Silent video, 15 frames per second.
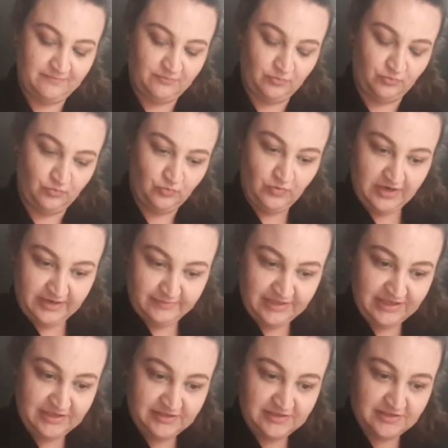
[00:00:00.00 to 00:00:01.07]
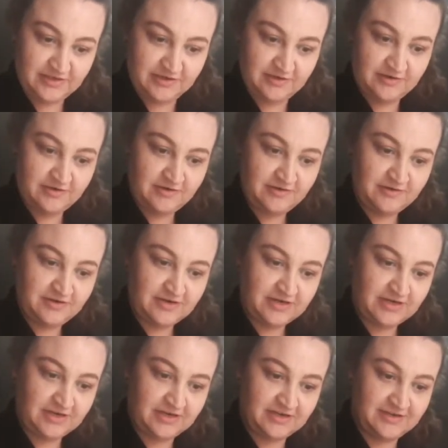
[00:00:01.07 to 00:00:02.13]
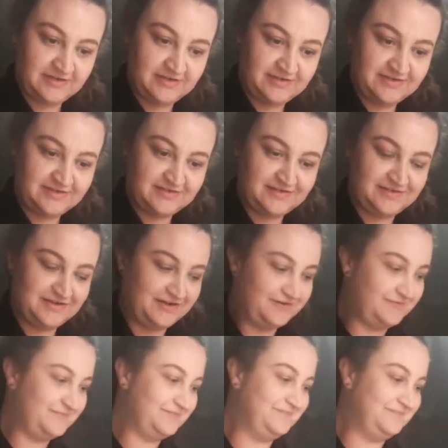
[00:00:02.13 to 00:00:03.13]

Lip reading: What I'm going to do is, nope,